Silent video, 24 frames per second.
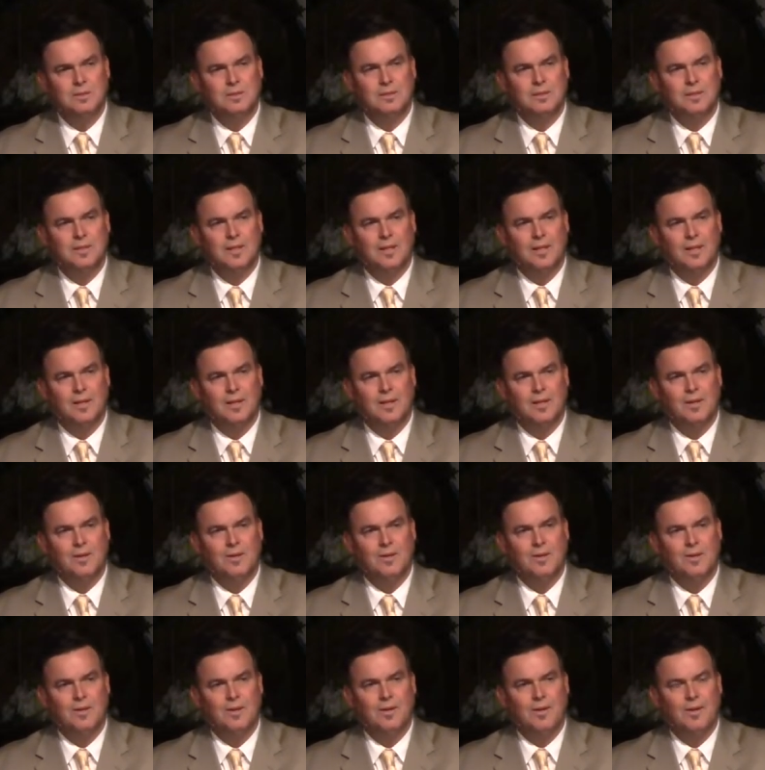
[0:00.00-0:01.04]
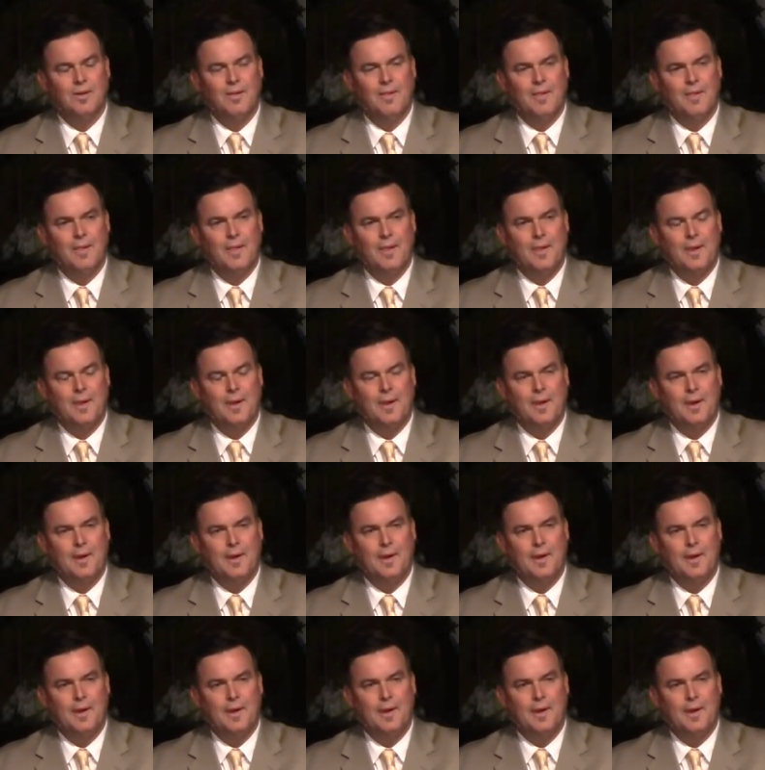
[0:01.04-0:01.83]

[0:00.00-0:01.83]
[no speech]